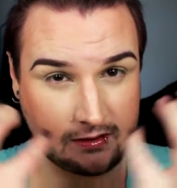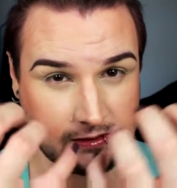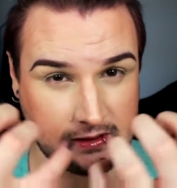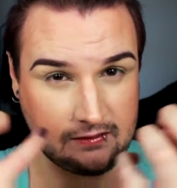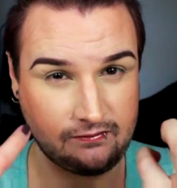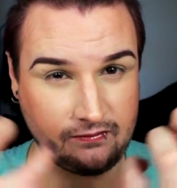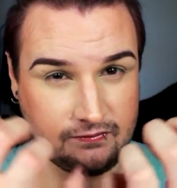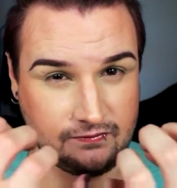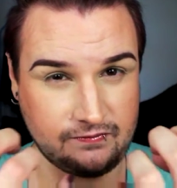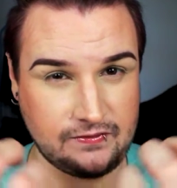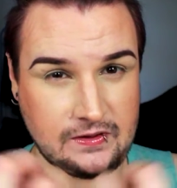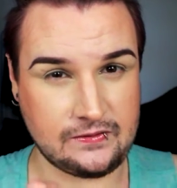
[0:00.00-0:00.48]

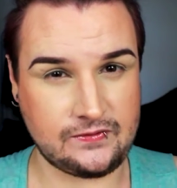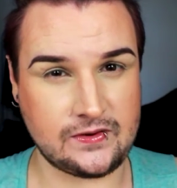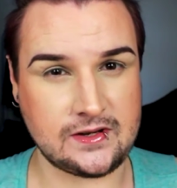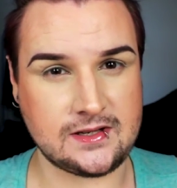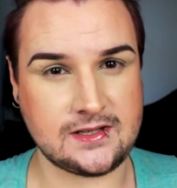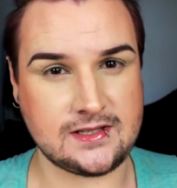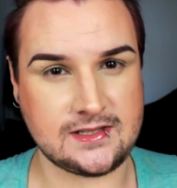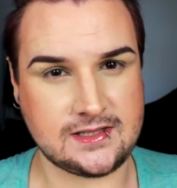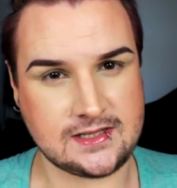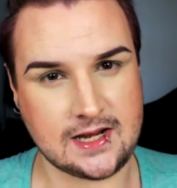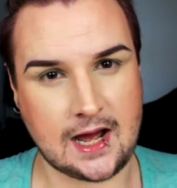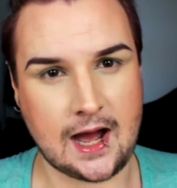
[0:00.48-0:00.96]
really
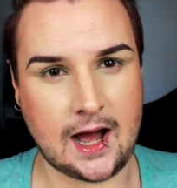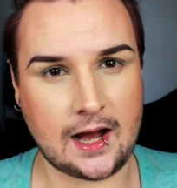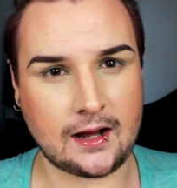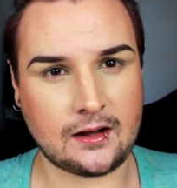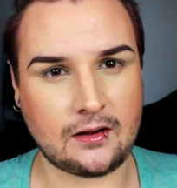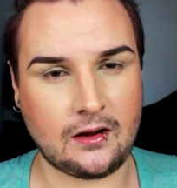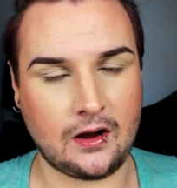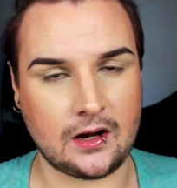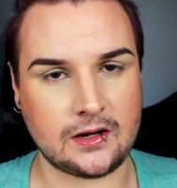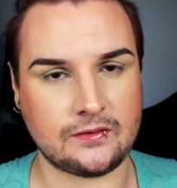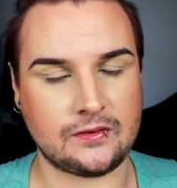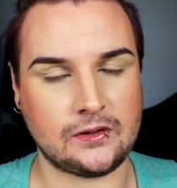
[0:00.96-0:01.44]
vivid dark
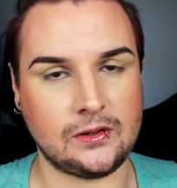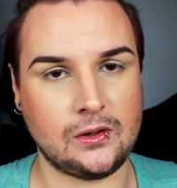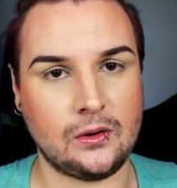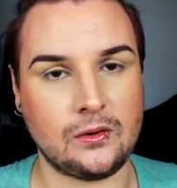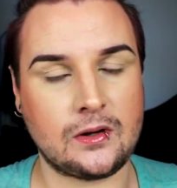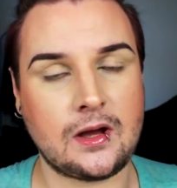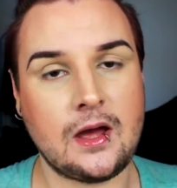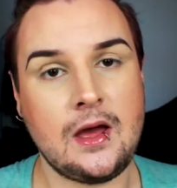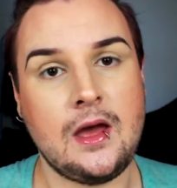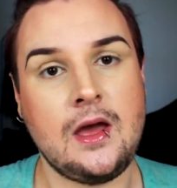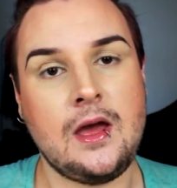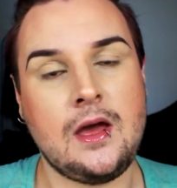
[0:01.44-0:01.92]
kind of a
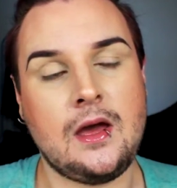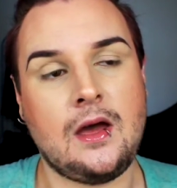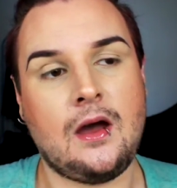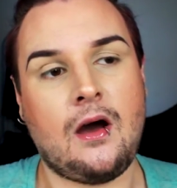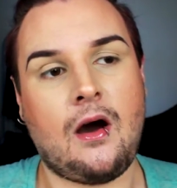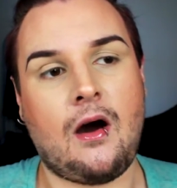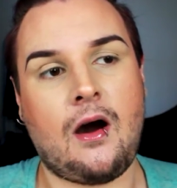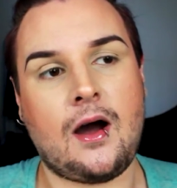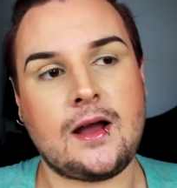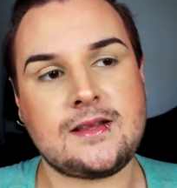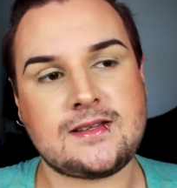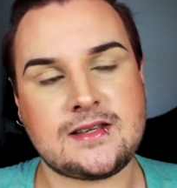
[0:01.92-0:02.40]
look,
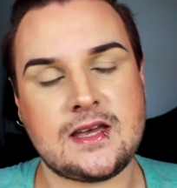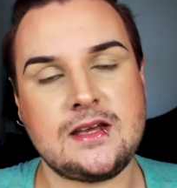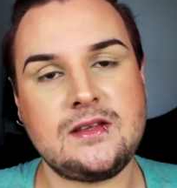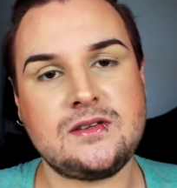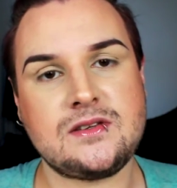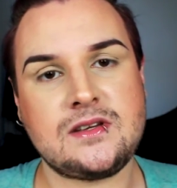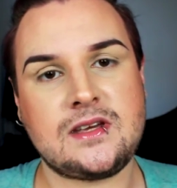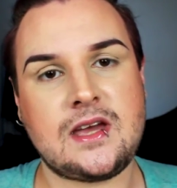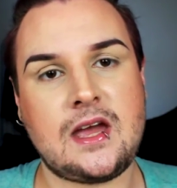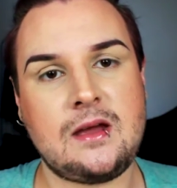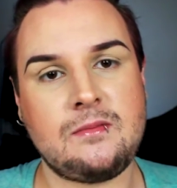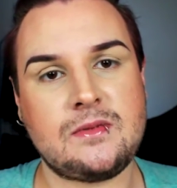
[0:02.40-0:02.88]
I
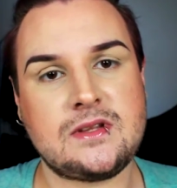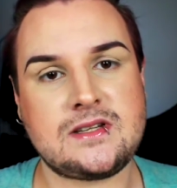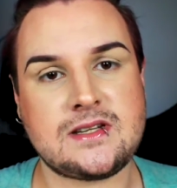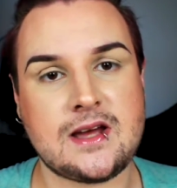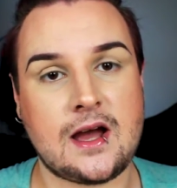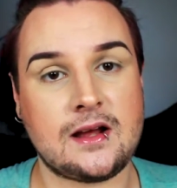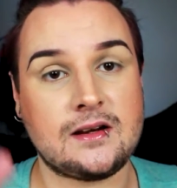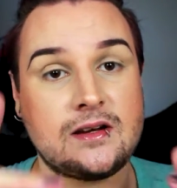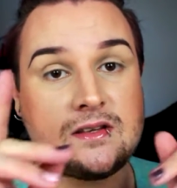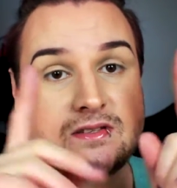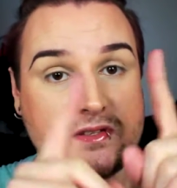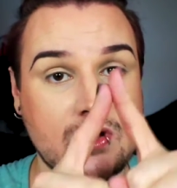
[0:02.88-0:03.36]
tend to keep the
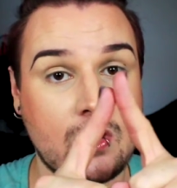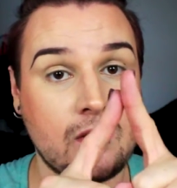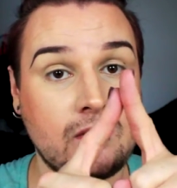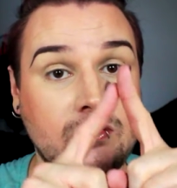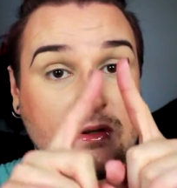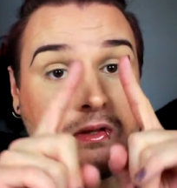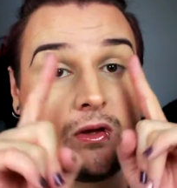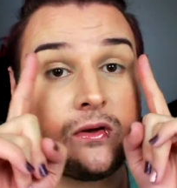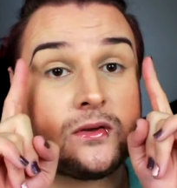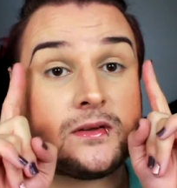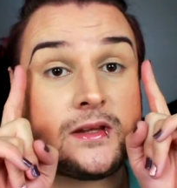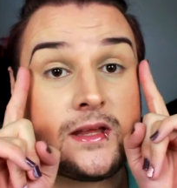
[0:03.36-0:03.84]
darkness
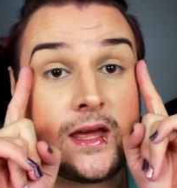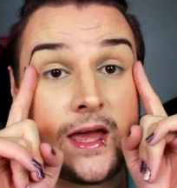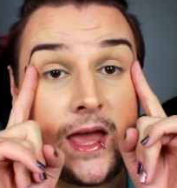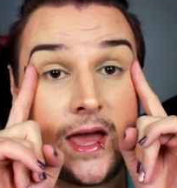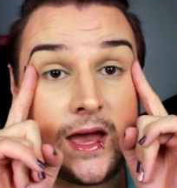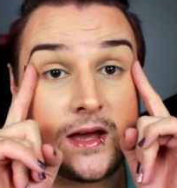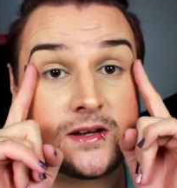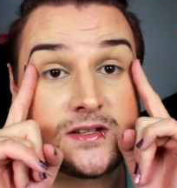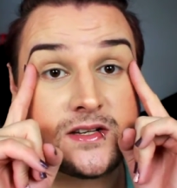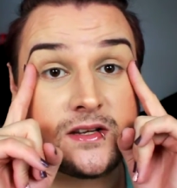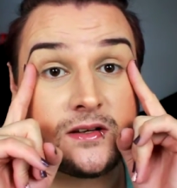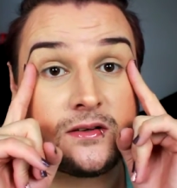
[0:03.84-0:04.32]
only on the
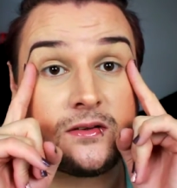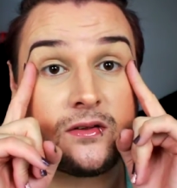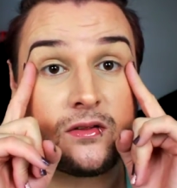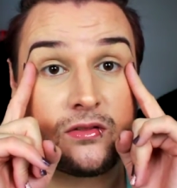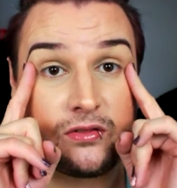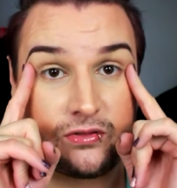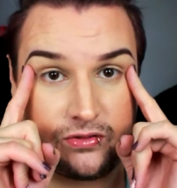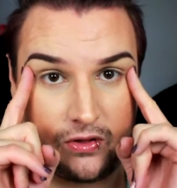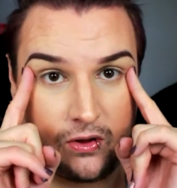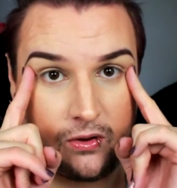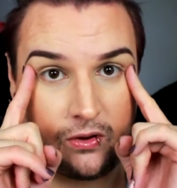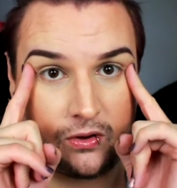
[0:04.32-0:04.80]
outer
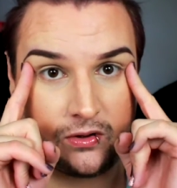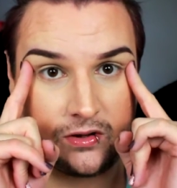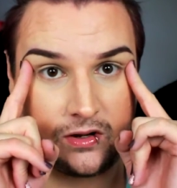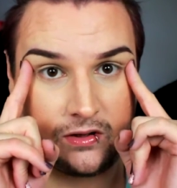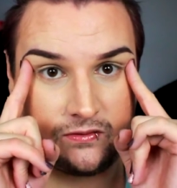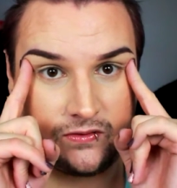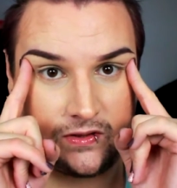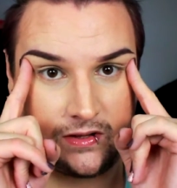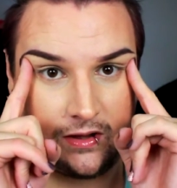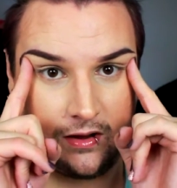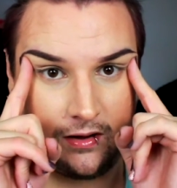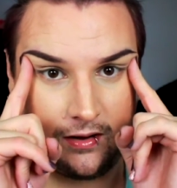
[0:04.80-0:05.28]

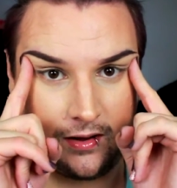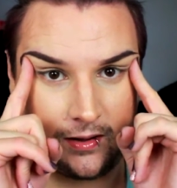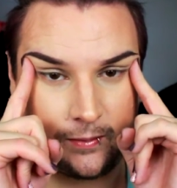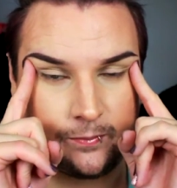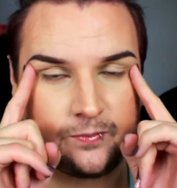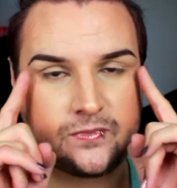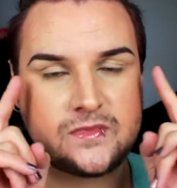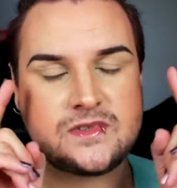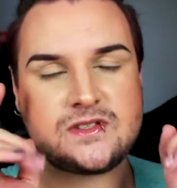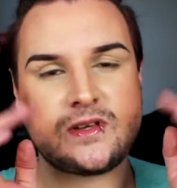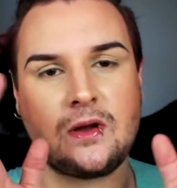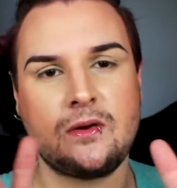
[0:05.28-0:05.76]
third of the
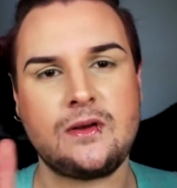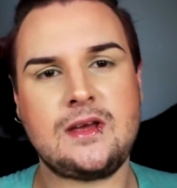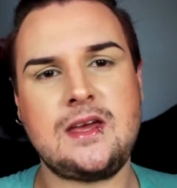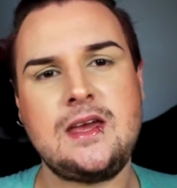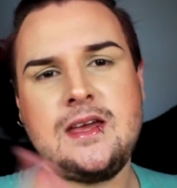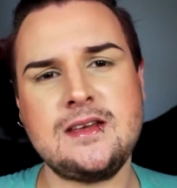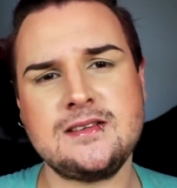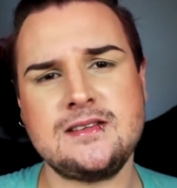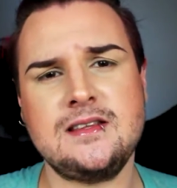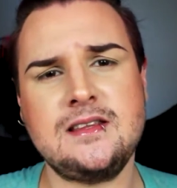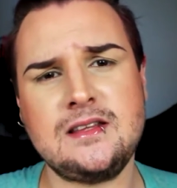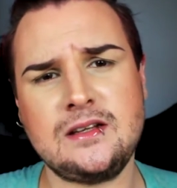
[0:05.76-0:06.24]
eye. So
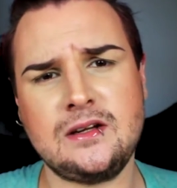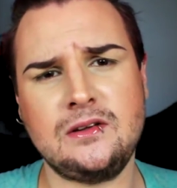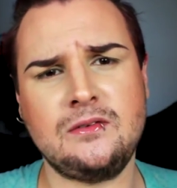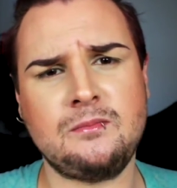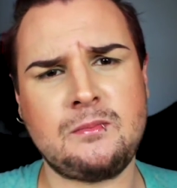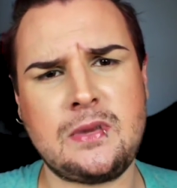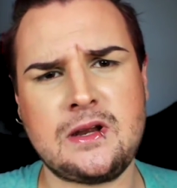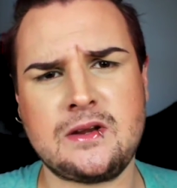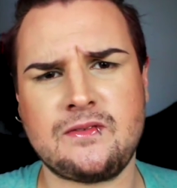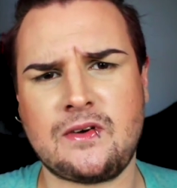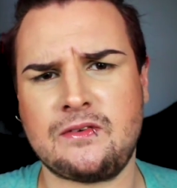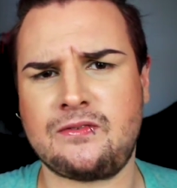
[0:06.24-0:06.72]
here's a
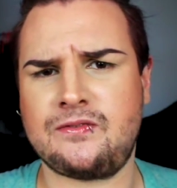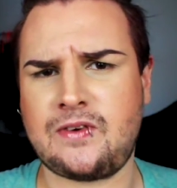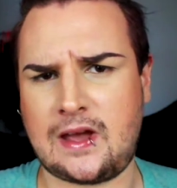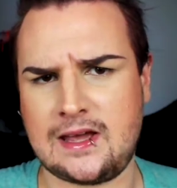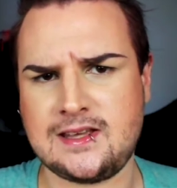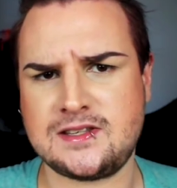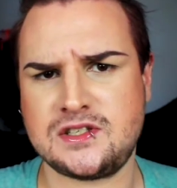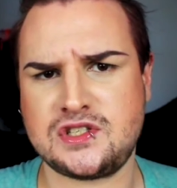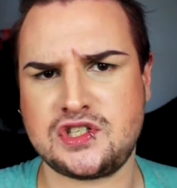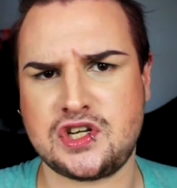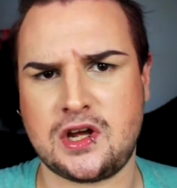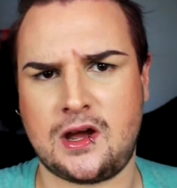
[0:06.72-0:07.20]
little bit of a
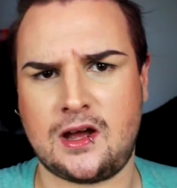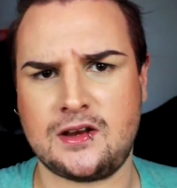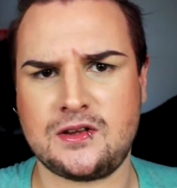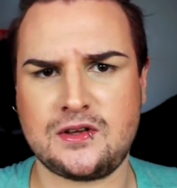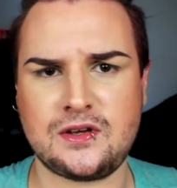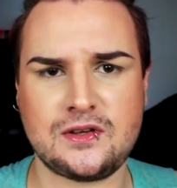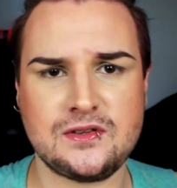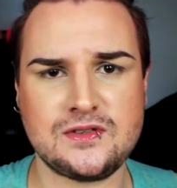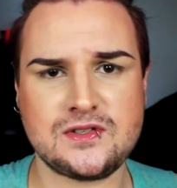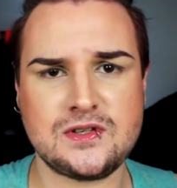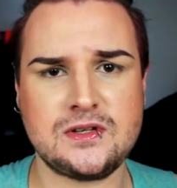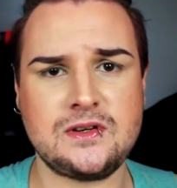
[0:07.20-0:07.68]
face chart
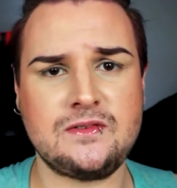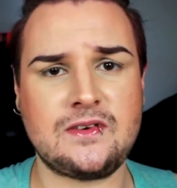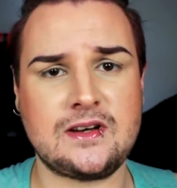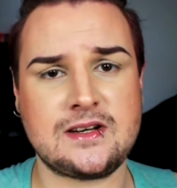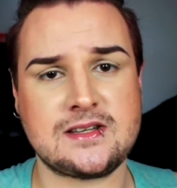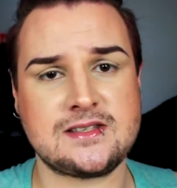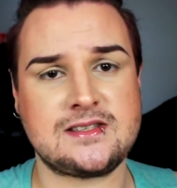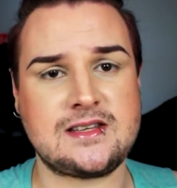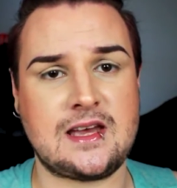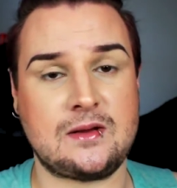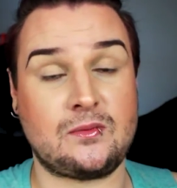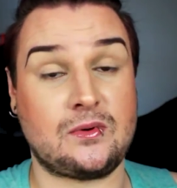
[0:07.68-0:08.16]
and you can sort of
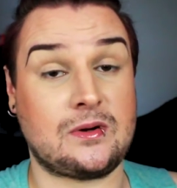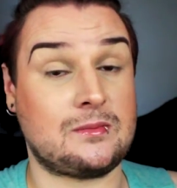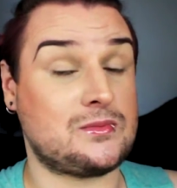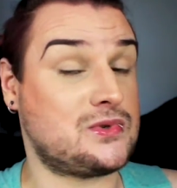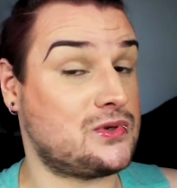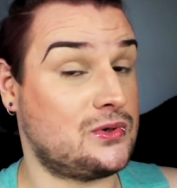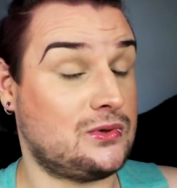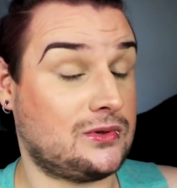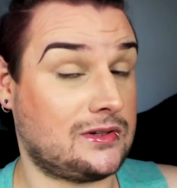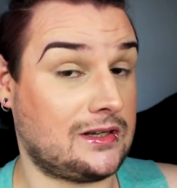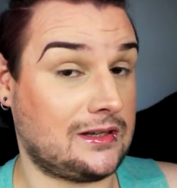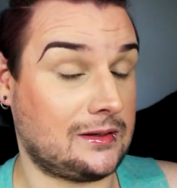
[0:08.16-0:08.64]
understand what I'm
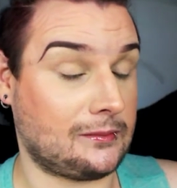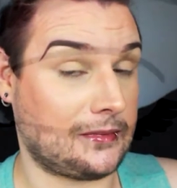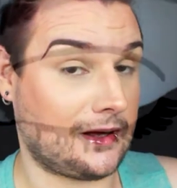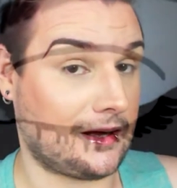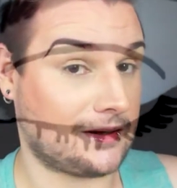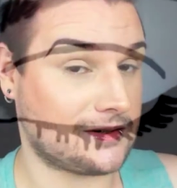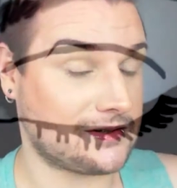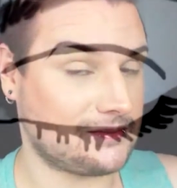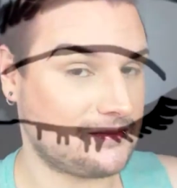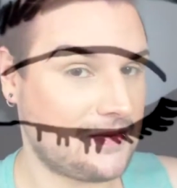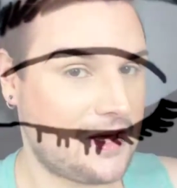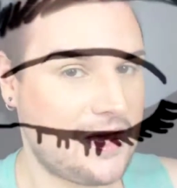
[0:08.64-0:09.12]
talking
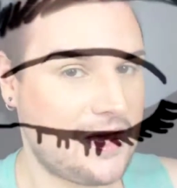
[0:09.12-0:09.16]
about.